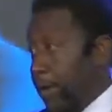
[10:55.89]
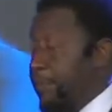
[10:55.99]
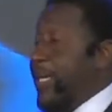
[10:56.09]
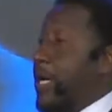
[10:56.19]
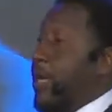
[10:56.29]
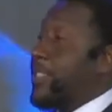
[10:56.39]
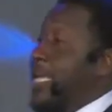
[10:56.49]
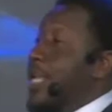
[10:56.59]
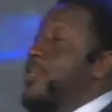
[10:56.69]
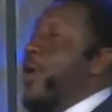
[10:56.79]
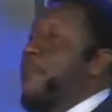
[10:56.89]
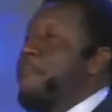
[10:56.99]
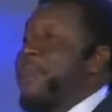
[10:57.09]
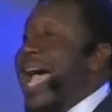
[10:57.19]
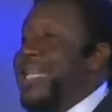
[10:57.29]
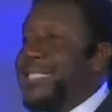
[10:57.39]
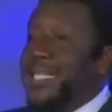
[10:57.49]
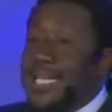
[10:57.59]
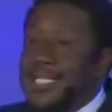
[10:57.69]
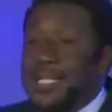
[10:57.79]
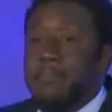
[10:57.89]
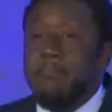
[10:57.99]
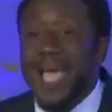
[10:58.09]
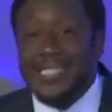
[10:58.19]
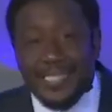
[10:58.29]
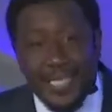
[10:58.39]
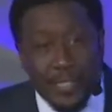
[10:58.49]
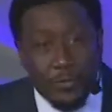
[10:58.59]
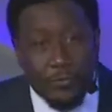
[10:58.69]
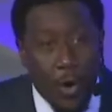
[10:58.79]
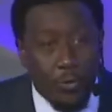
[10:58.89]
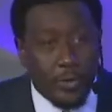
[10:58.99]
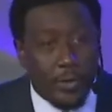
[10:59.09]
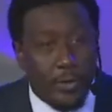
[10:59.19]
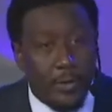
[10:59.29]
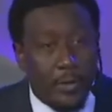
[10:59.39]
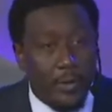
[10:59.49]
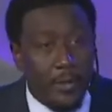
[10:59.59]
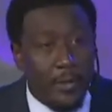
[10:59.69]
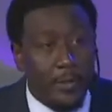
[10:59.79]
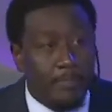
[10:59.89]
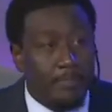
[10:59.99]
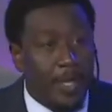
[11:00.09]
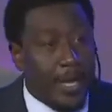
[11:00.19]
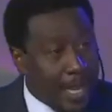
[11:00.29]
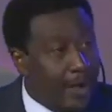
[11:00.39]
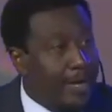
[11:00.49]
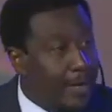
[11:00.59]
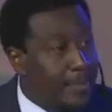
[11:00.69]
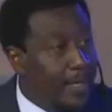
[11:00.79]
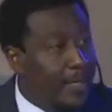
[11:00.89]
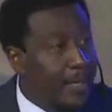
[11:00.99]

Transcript: Because in your mess is the message, folks. Are y'all hearing me?